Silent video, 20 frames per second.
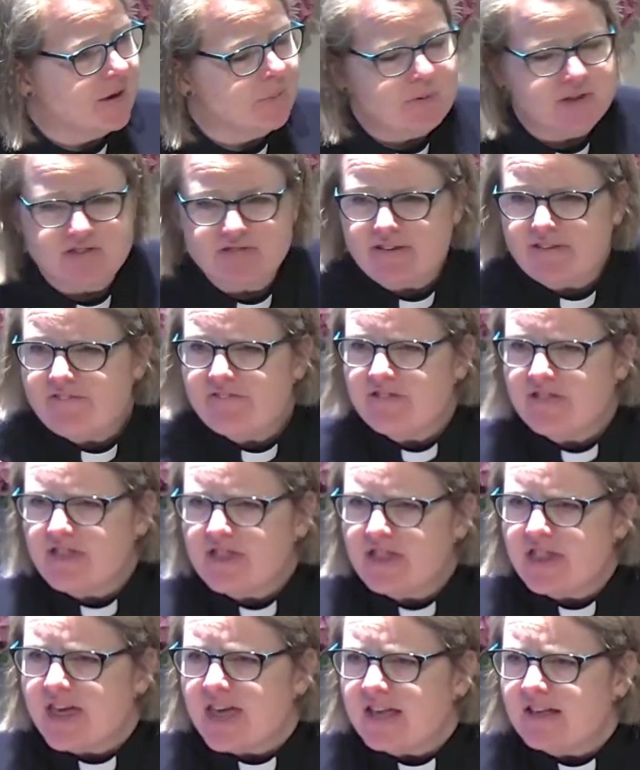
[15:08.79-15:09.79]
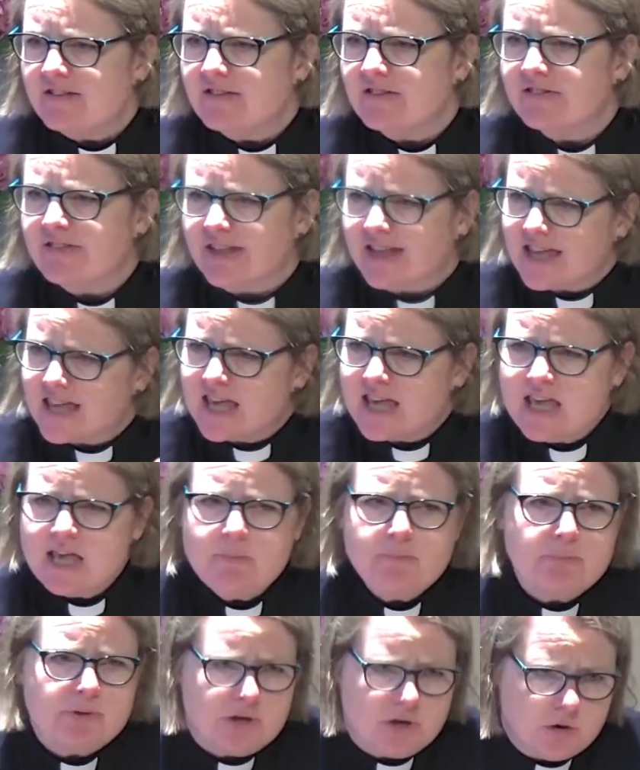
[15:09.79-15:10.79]
There'll be different things that
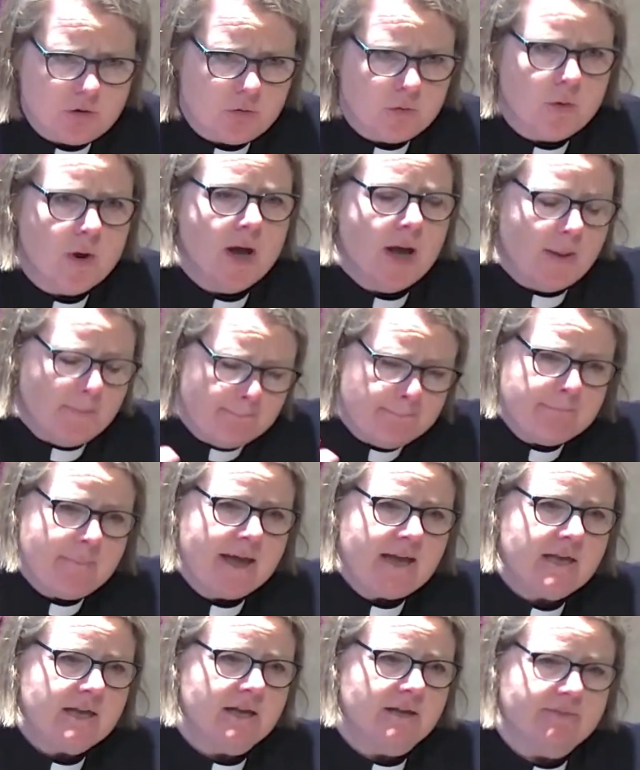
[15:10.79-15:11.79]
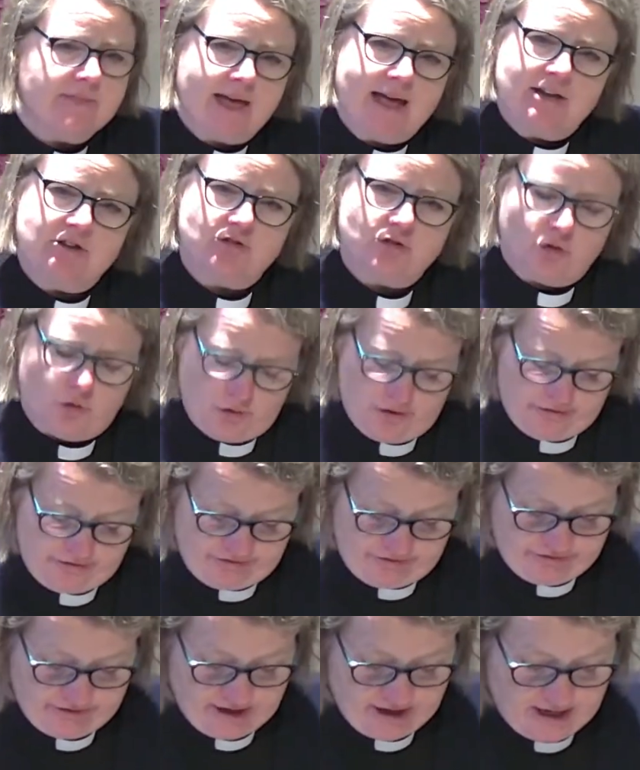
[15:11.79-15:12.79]
keep you making that
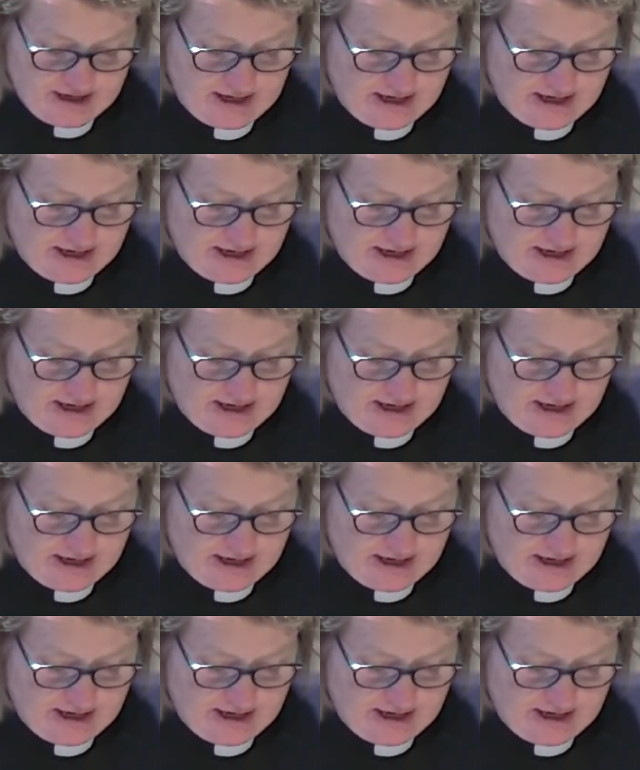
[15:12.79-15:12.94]
choice